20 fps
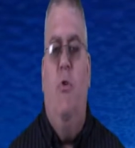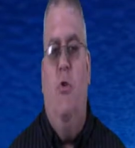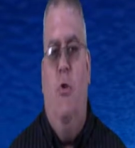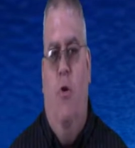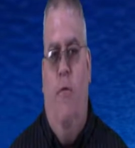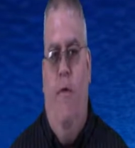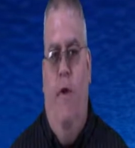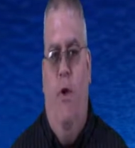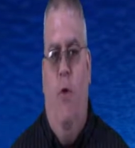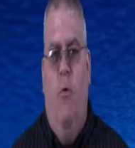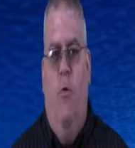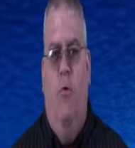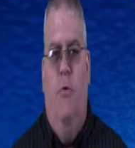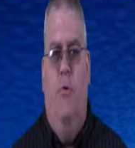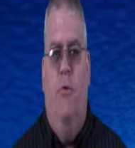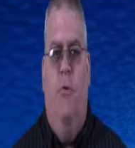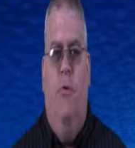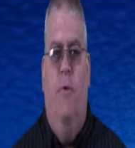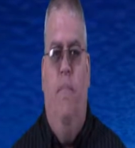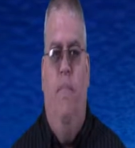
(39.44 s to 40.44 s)
survey
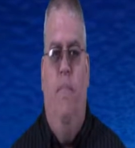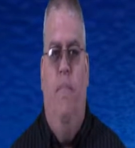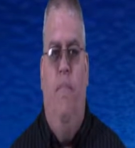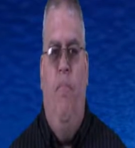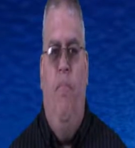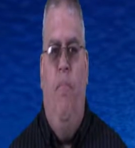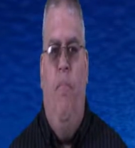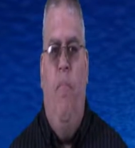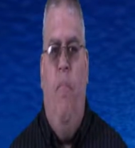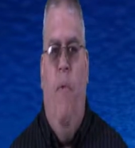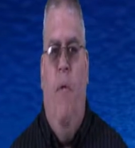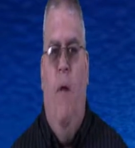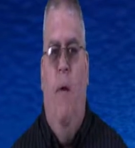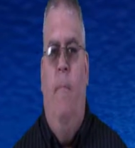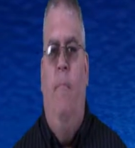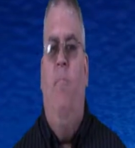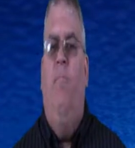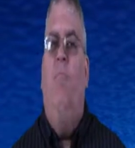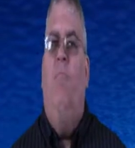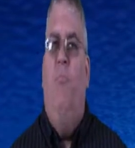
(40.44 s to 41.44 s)
course.
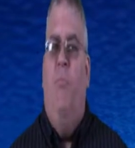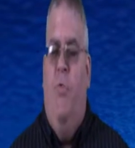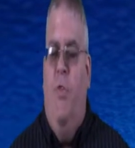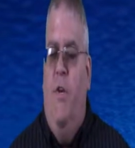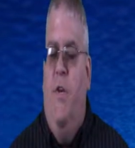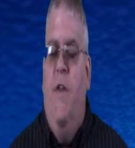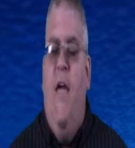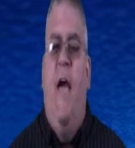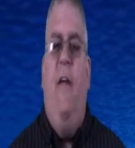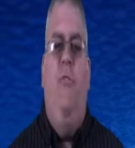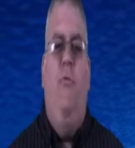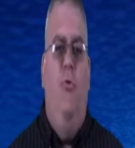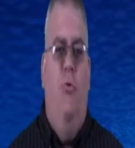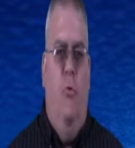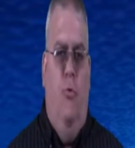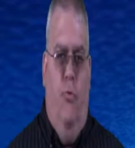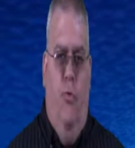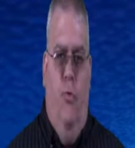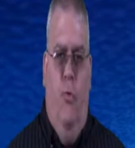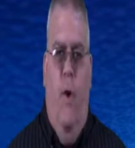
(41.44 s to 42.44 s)
The natural
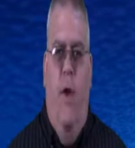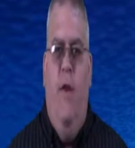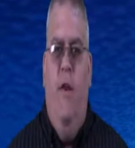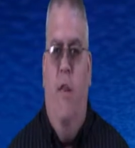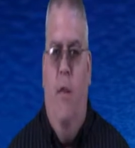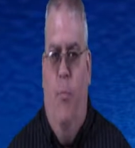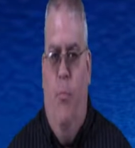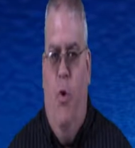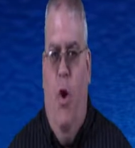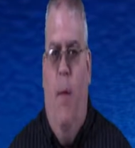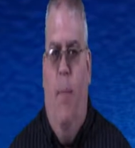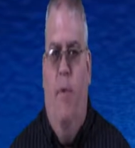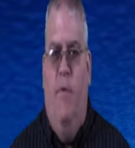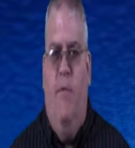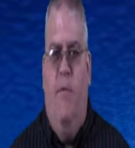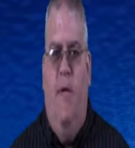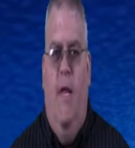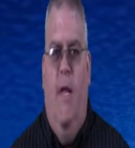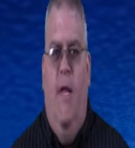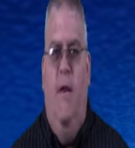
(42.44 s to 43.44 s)
terrain of the
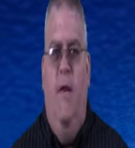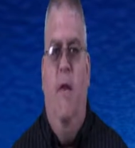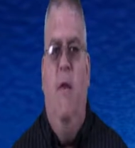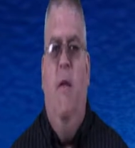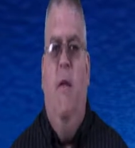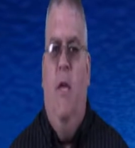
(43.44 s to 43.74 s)
Promised Land